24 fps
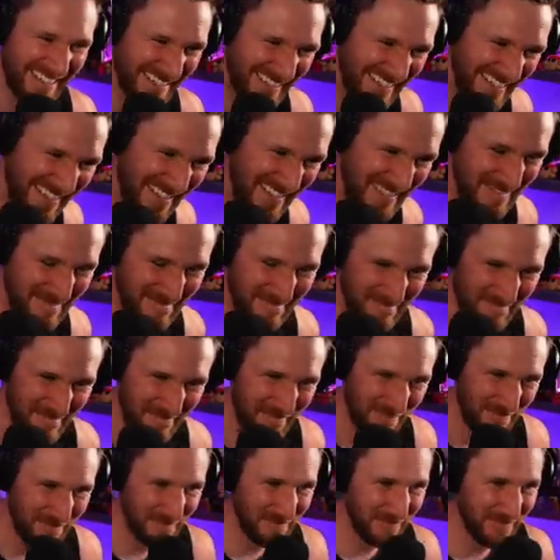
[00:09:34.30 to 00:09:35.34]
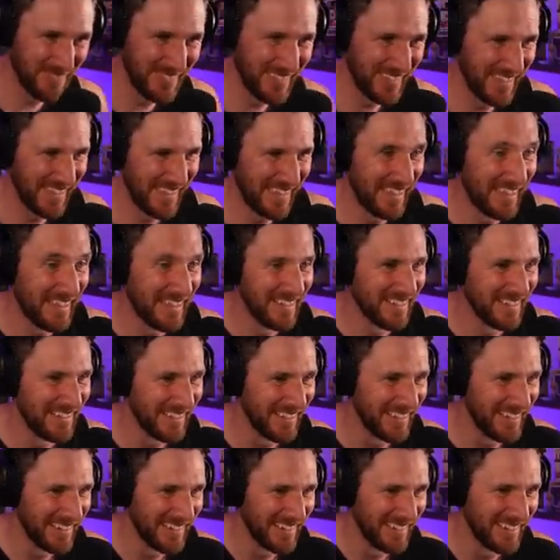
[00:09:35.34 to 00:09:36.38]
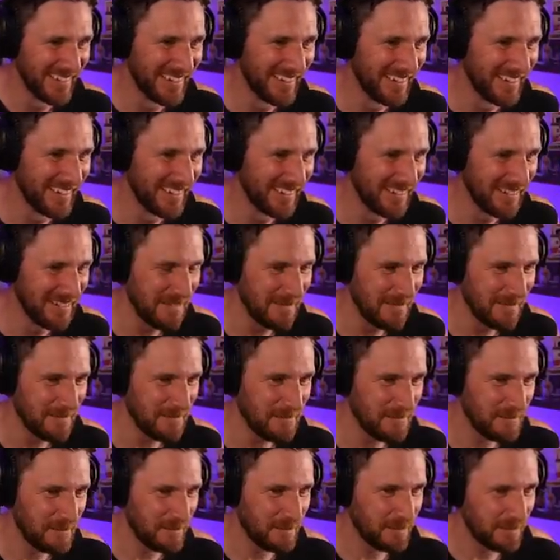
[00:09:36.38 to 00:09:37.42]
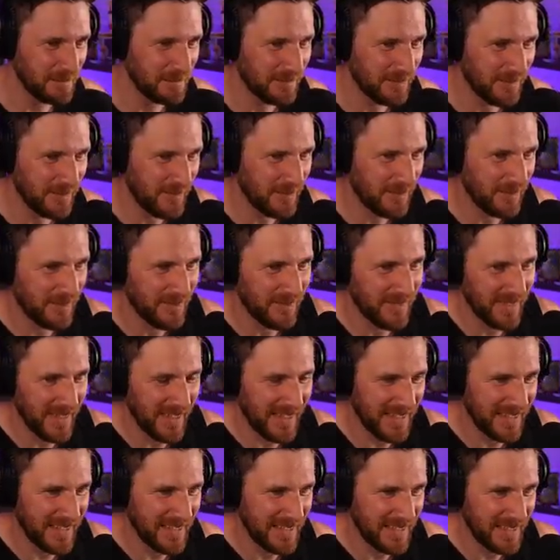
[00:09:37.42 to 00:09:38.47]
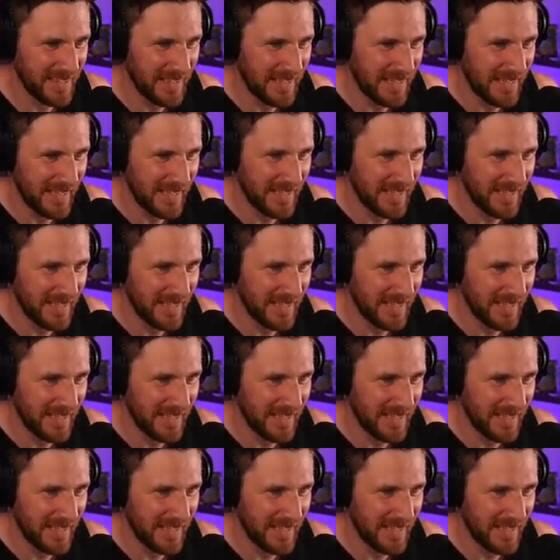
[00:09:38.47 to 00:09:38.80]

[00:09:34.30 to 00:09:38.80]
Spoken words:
(no one is talking)